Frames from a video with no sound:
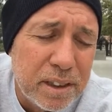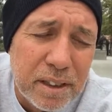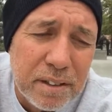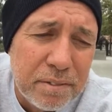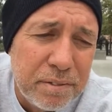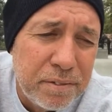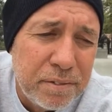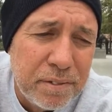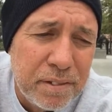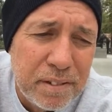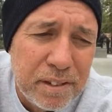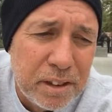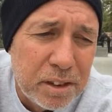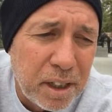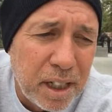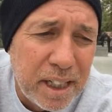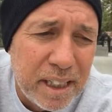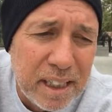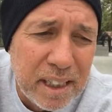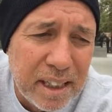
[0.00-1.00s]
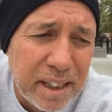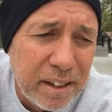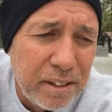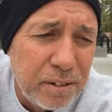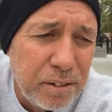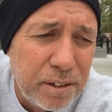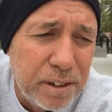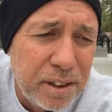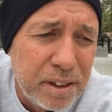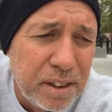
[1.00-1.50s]
I've tried like
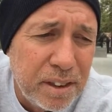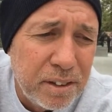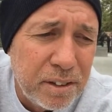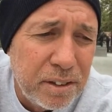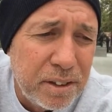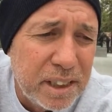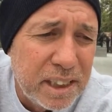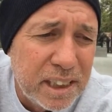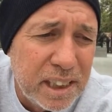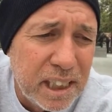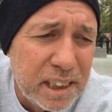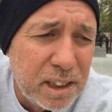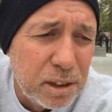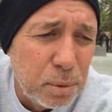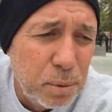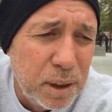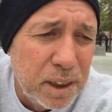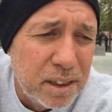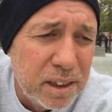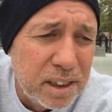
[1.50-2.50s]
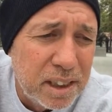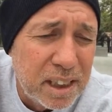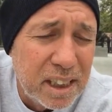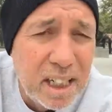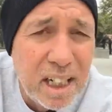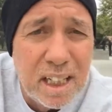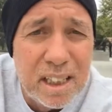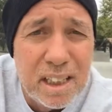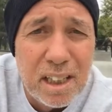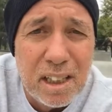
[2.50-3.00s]
30 sets of wheels
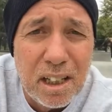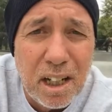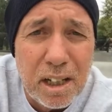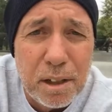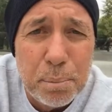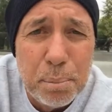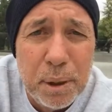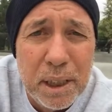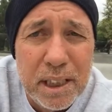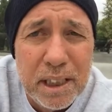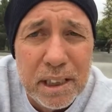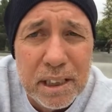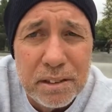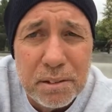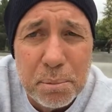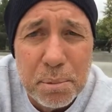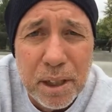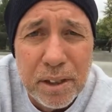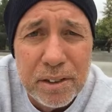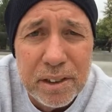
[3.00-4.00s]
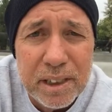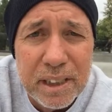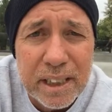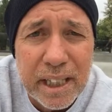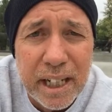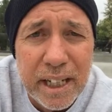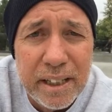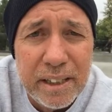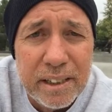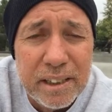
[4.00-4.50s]
and gotten a lot of opinions from other
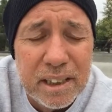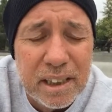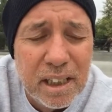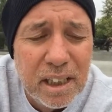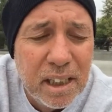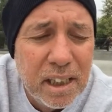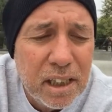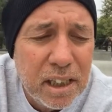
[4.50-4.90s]
skaters.